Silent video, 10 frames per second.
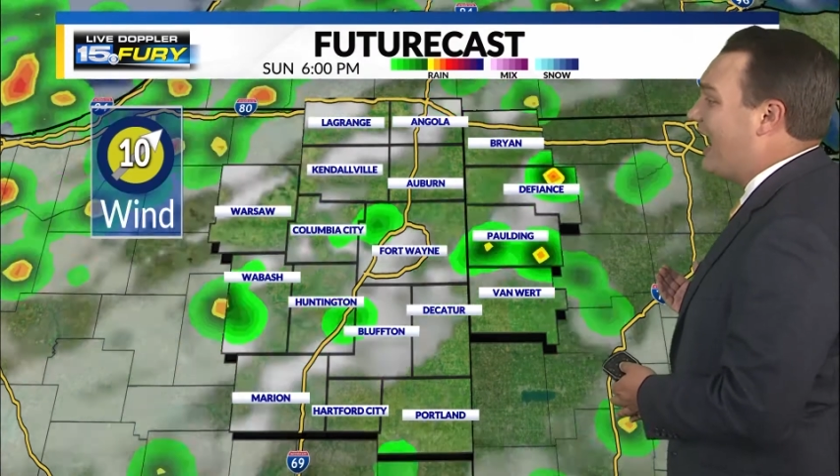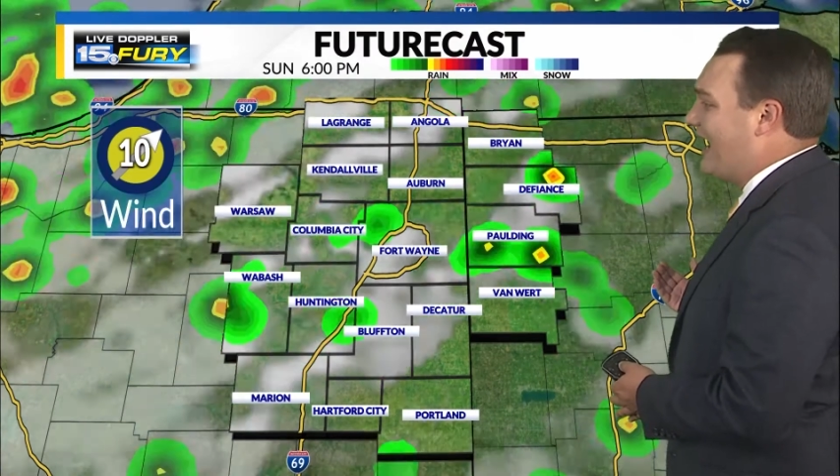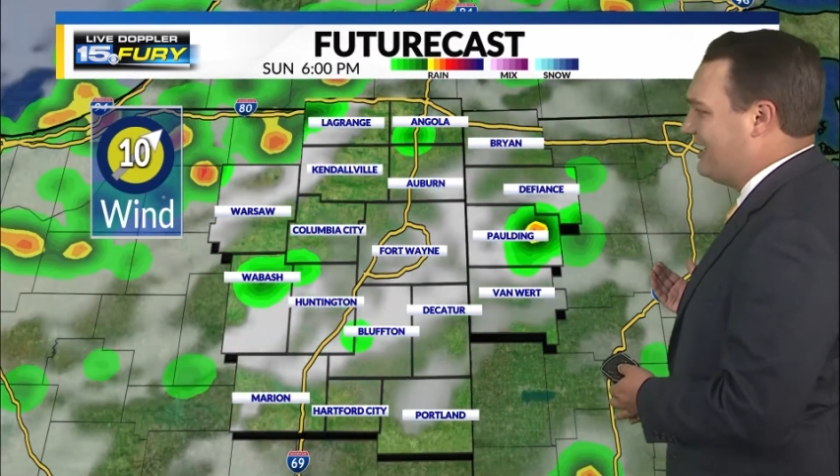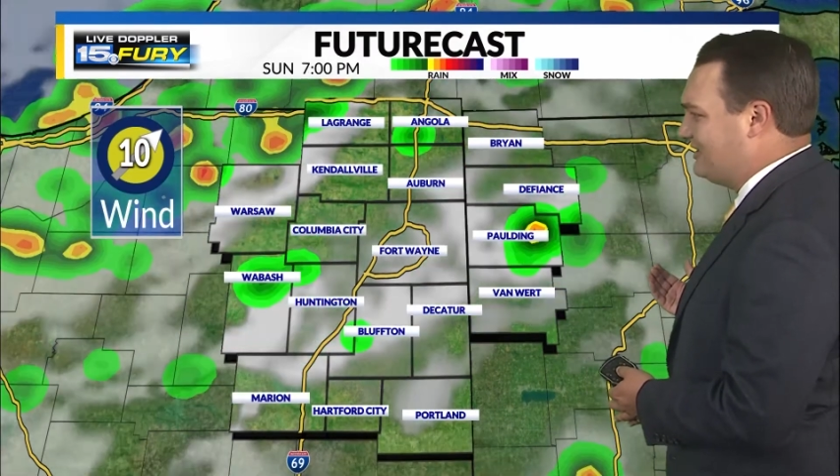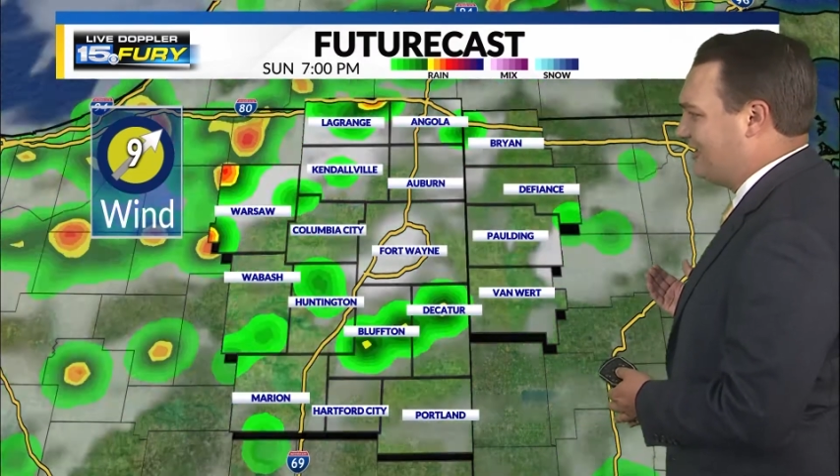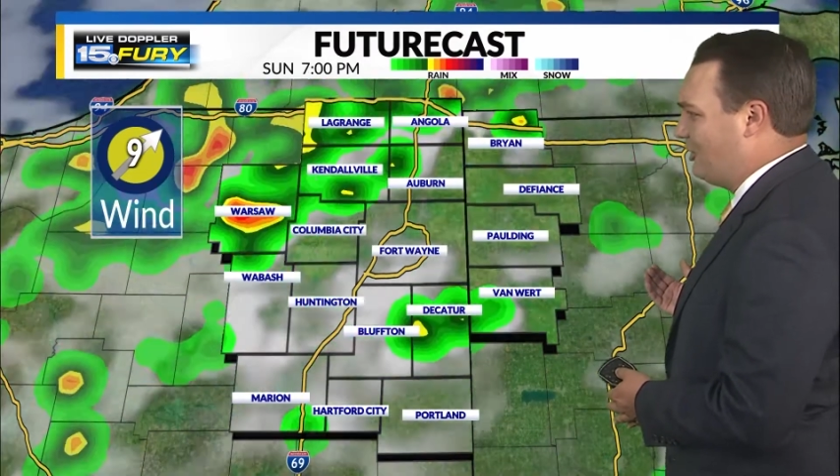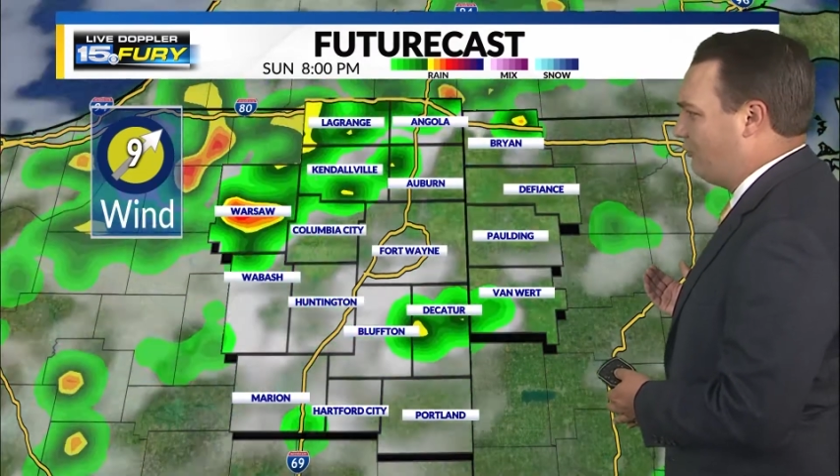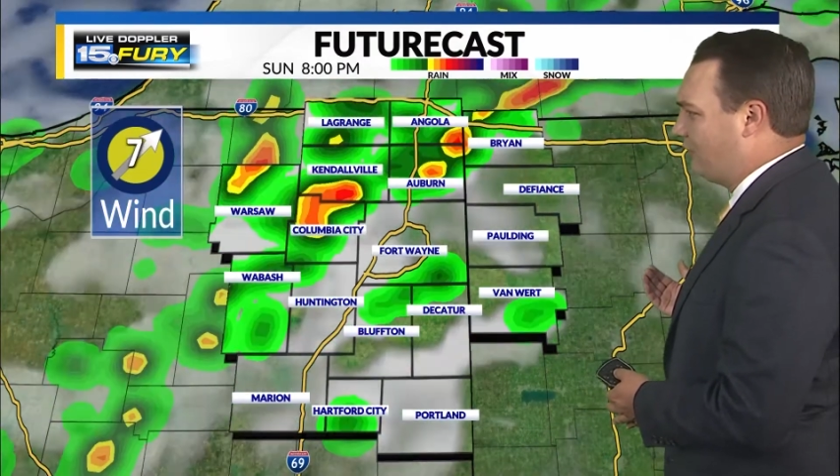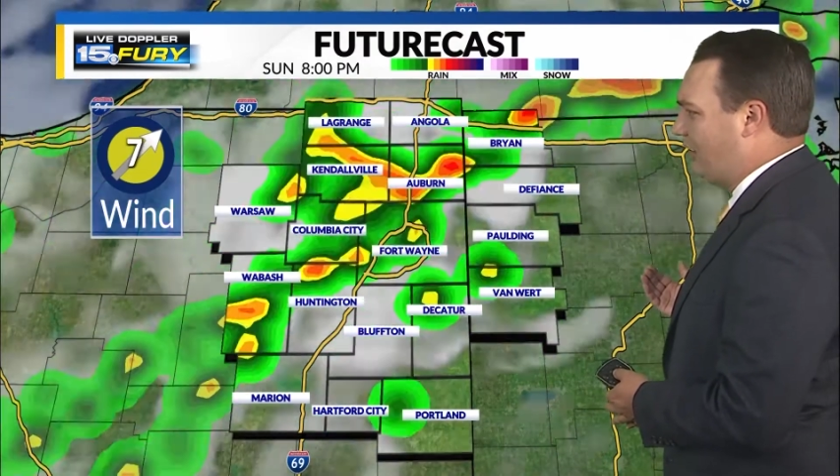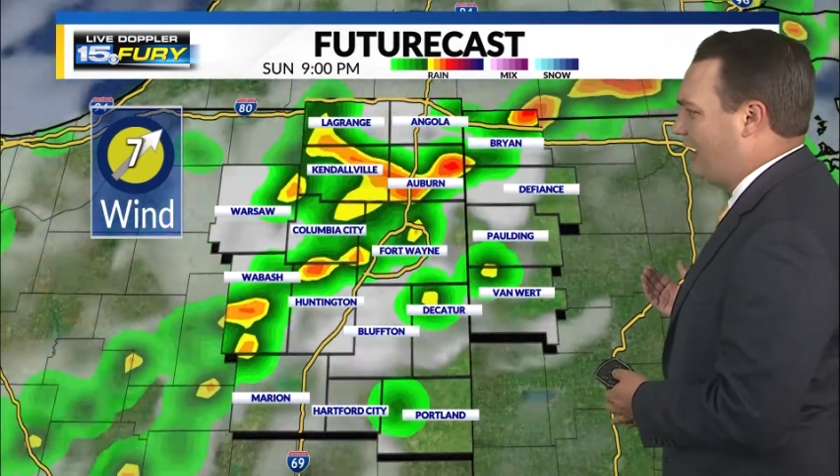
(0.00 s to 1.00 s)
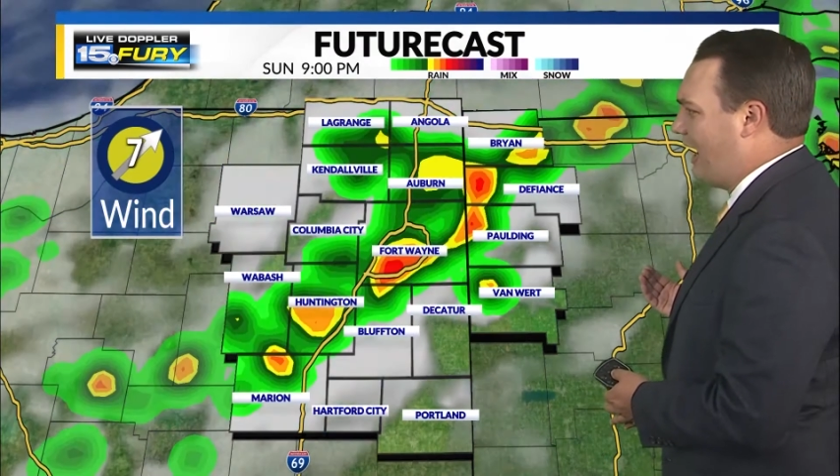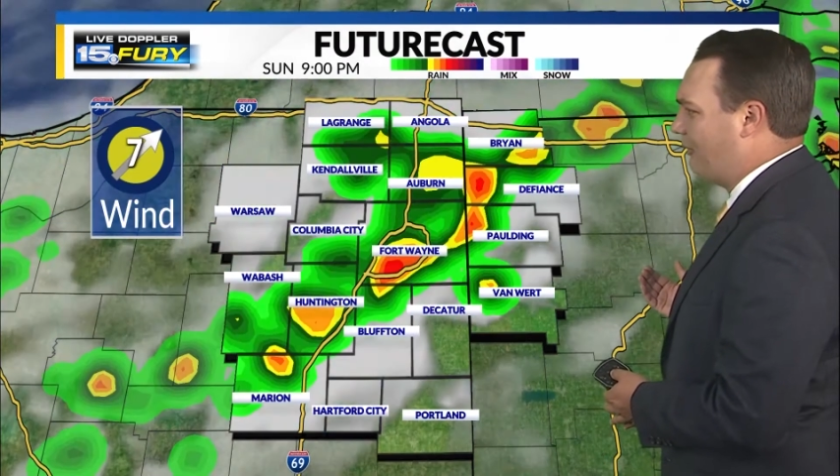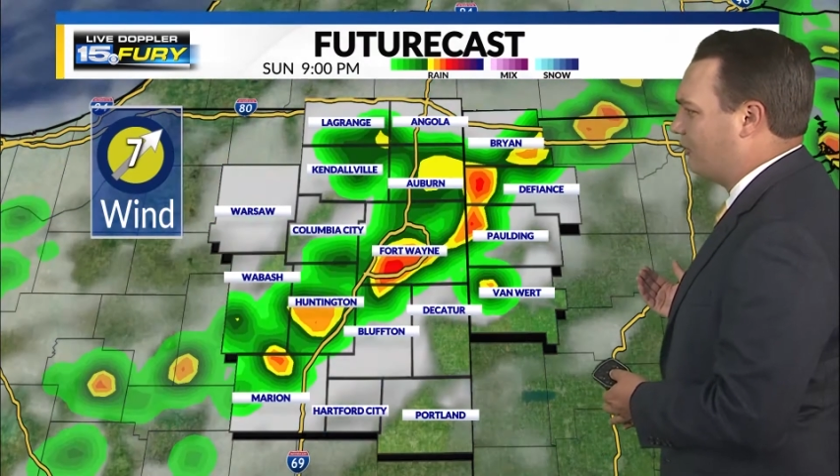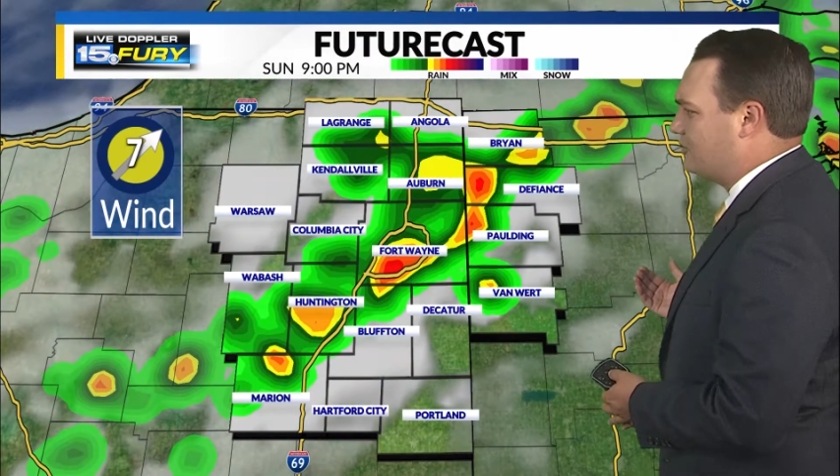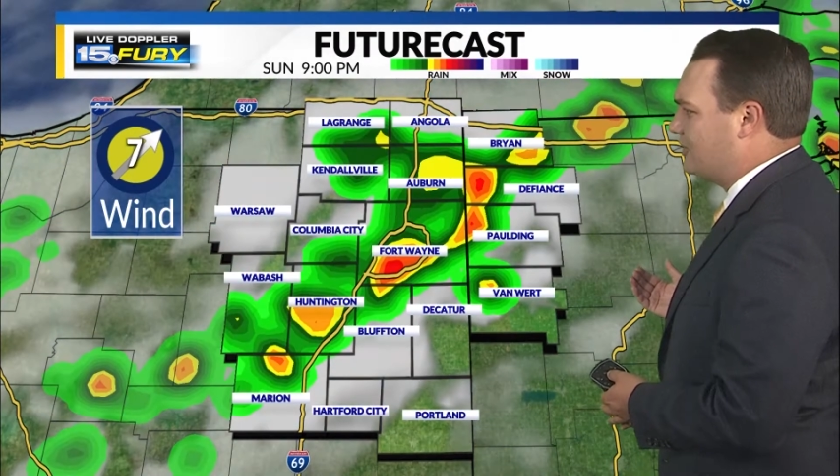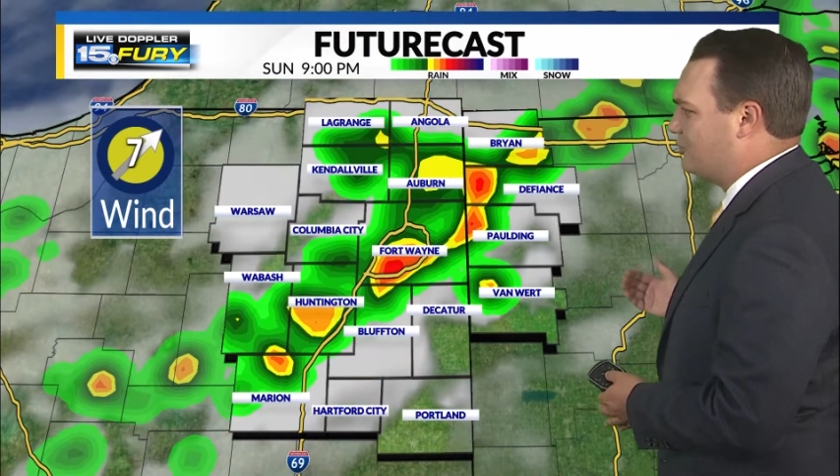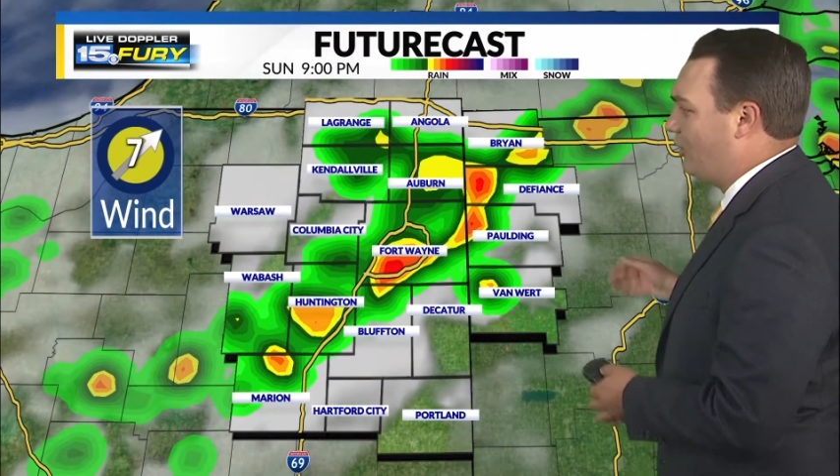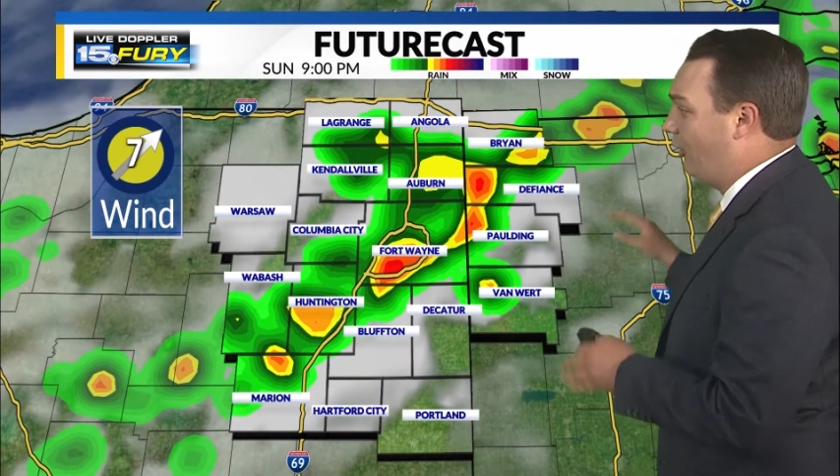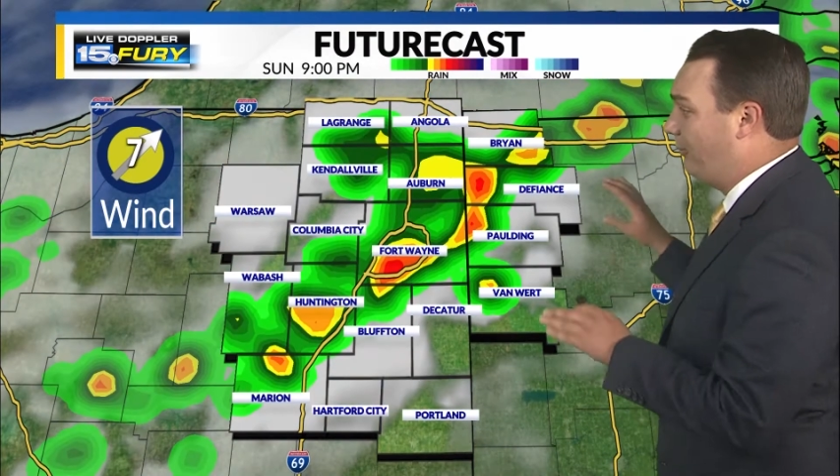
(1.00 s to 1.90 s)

into the overnight hours as well.